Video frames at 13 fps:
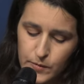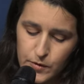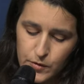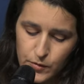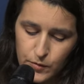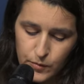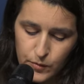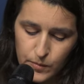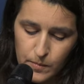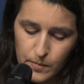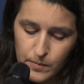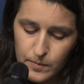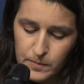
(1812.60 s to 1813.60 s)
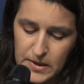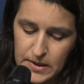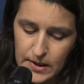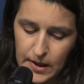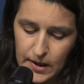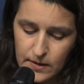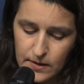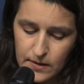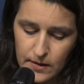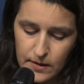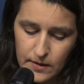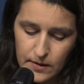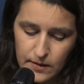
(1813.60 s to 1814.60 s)
to mitigate
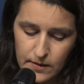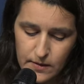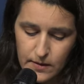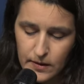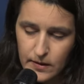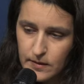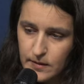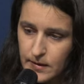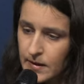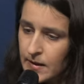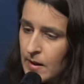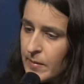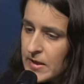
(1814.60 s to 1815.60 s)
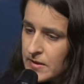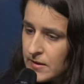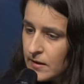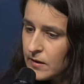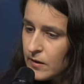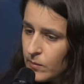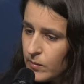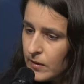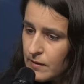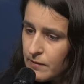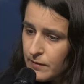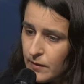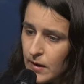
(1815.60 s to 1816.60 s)
the climate change at global
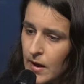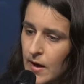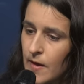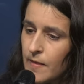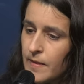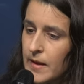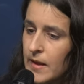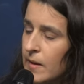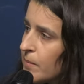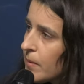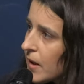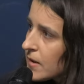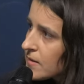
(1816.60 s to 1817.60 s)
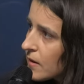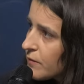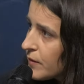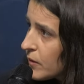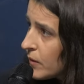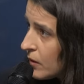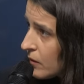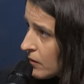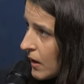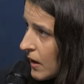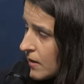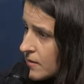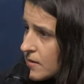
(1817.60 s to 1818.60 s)
level, the impacts are very
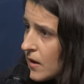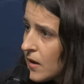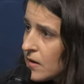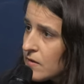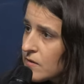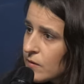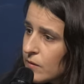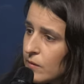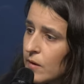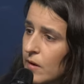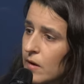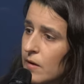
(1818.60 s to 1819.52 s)
localized. So